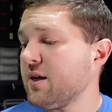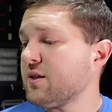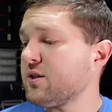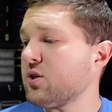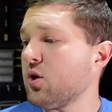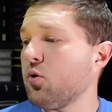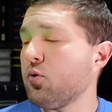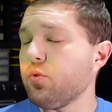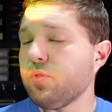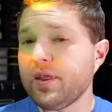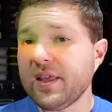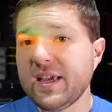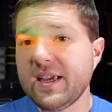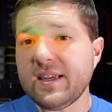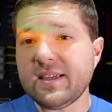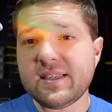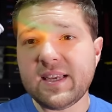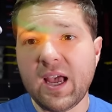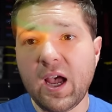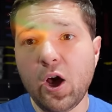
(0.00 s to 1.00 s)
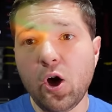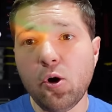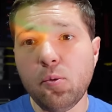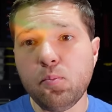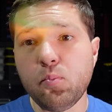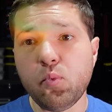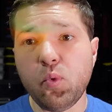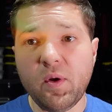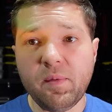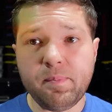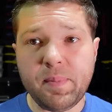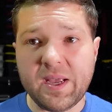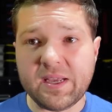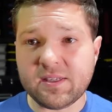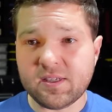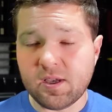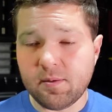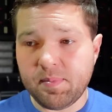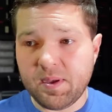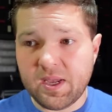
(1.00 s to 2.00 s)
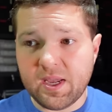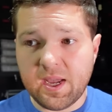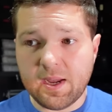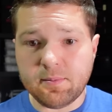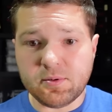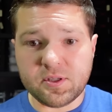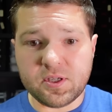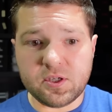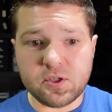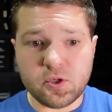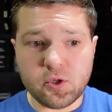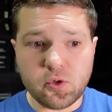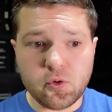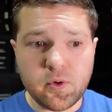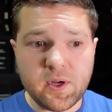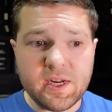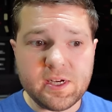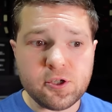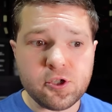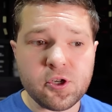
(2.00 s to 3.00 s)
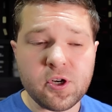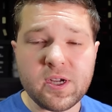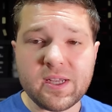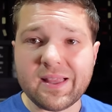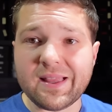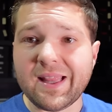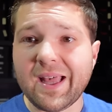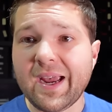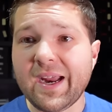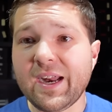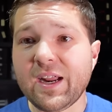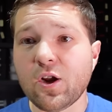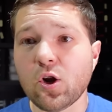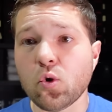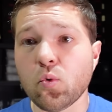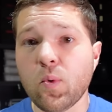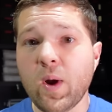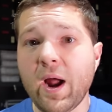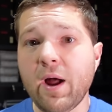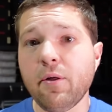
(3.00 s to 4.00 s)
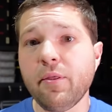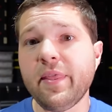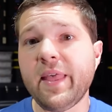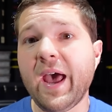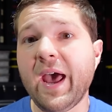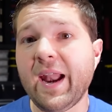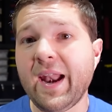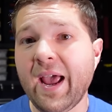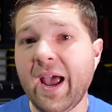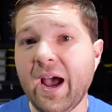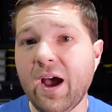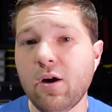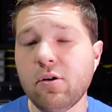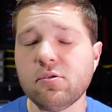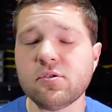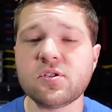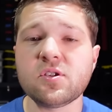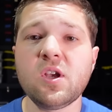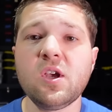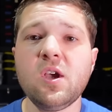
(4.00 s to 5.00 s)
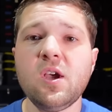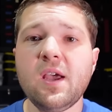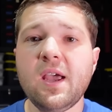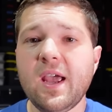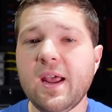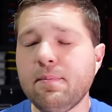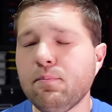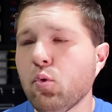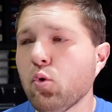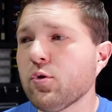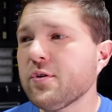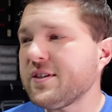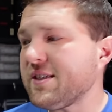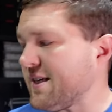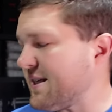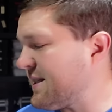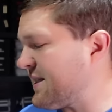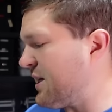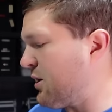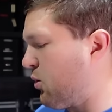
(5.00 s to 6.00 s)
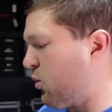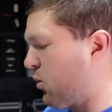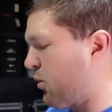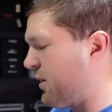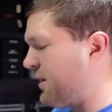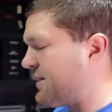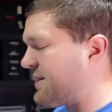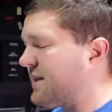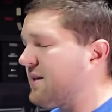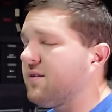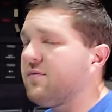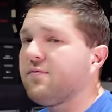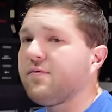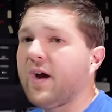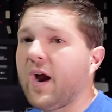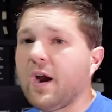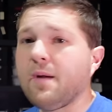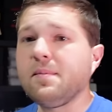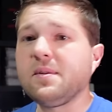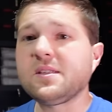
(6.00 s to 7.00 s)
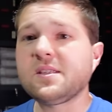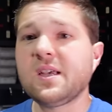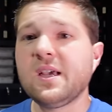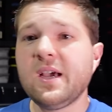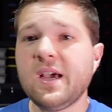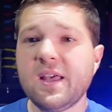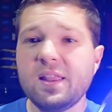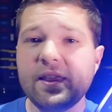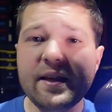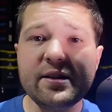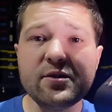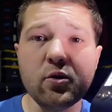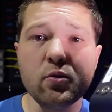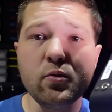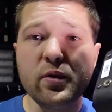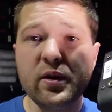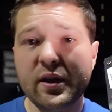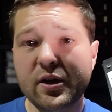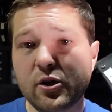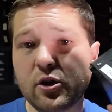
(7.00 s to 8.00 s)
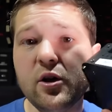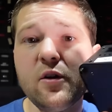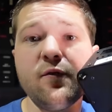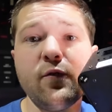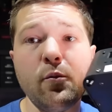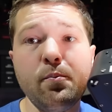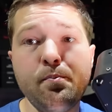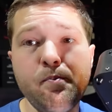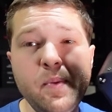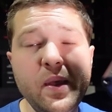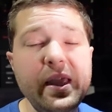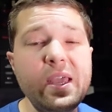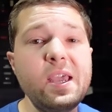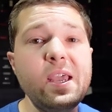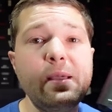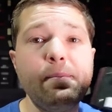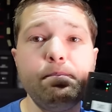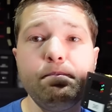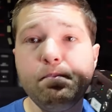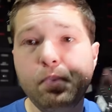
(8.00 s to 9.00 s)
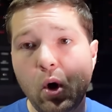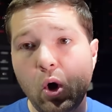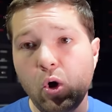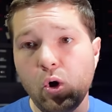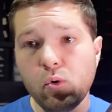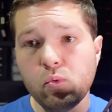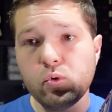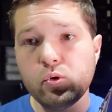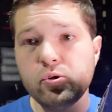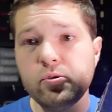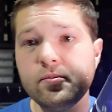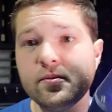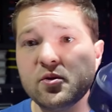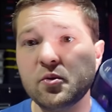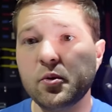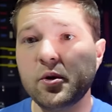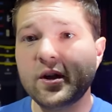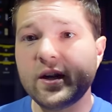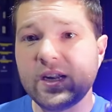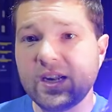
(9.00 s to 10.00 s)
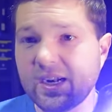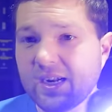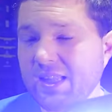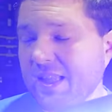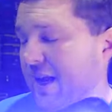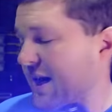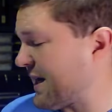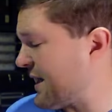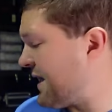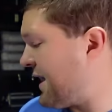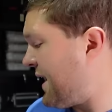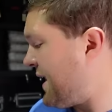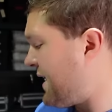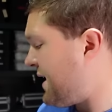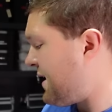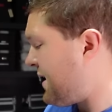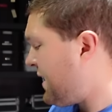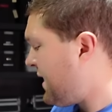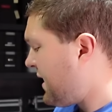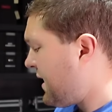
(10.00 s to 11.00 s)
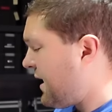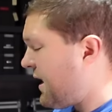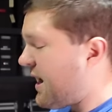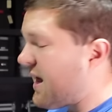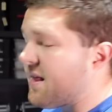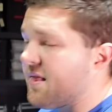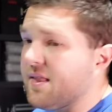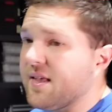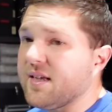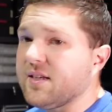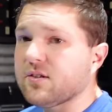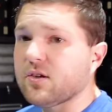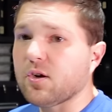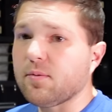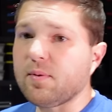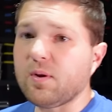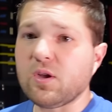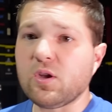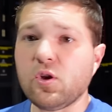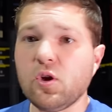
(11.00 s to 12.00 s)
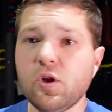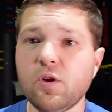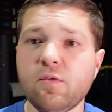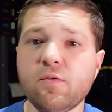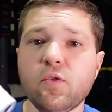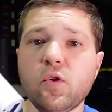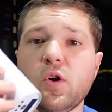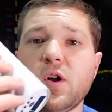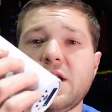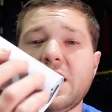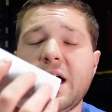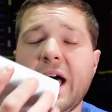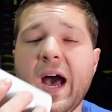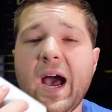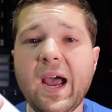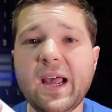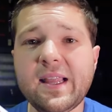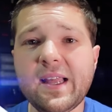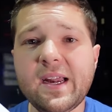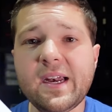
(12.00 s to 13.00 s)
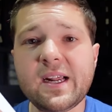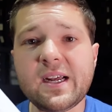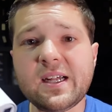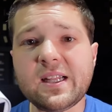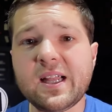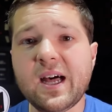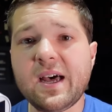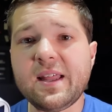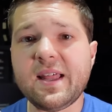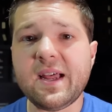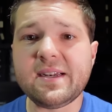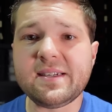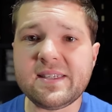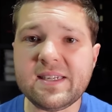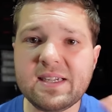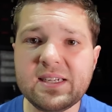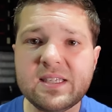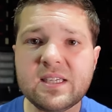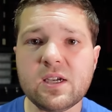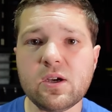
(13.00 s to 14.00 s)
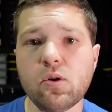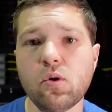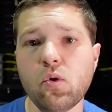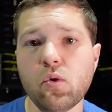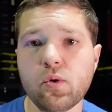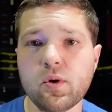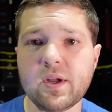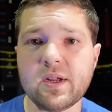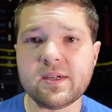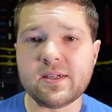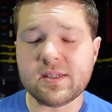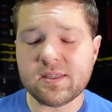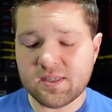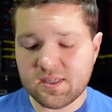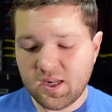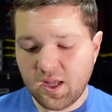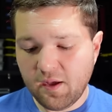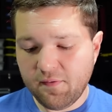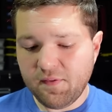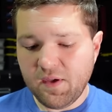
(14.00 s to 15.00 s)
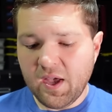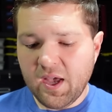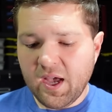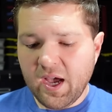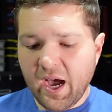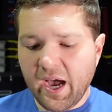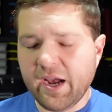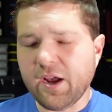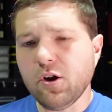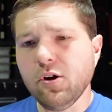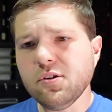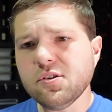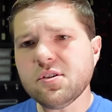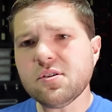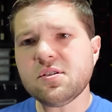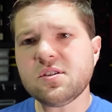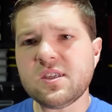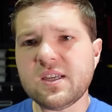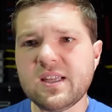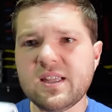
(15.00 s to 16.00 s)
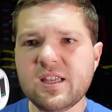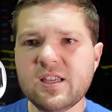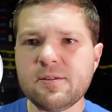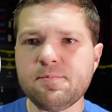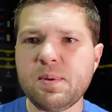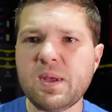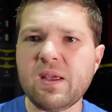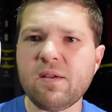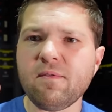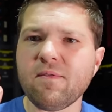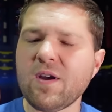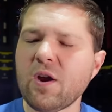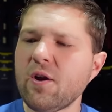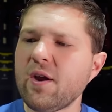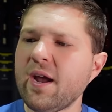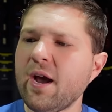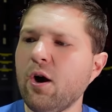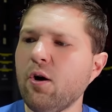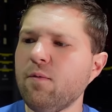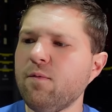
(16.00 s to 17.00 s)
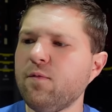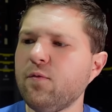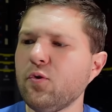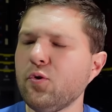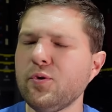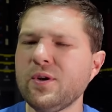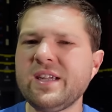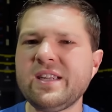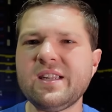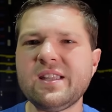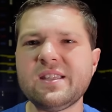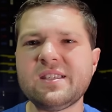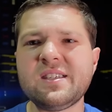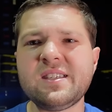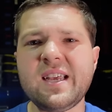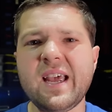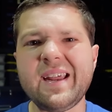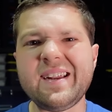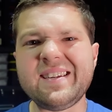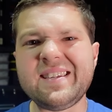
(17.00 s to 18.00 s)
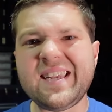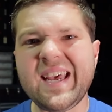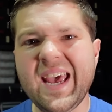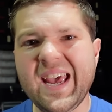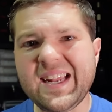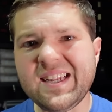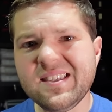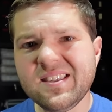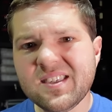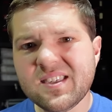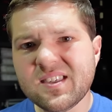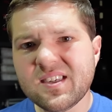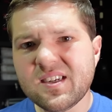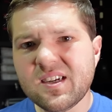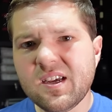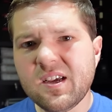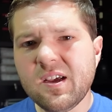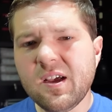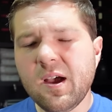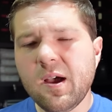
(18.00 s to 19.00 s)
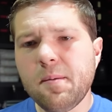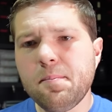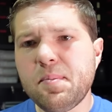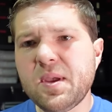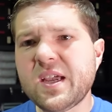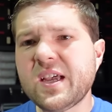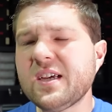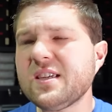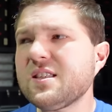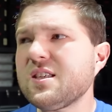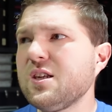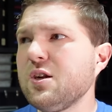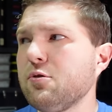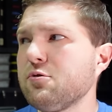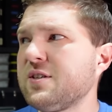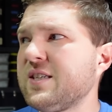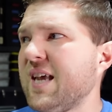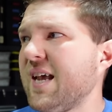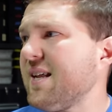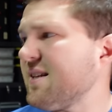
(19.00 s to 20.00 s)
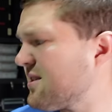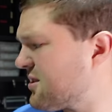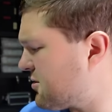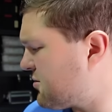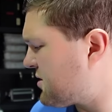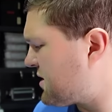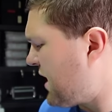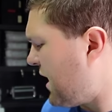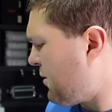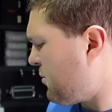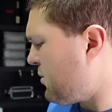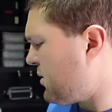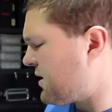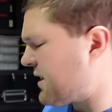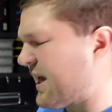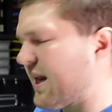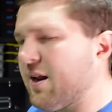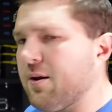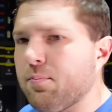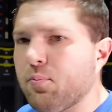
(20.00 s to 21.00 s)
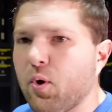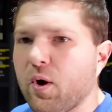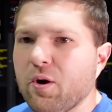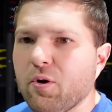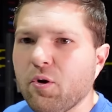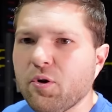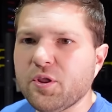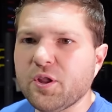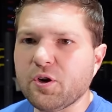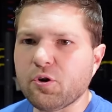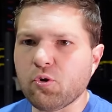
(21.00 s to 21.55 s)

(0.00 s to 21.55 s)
So these help with basically being able to do intricate lighting around that house in more detail-oriented environments. These are really good for big ballrooms where you need a lot of light, and these are gonna be good for highlighting a lot of that detail-oriented stuff. I can also see these being very helpful in, say, tents, because, you know, tents, there's not really anywhere on the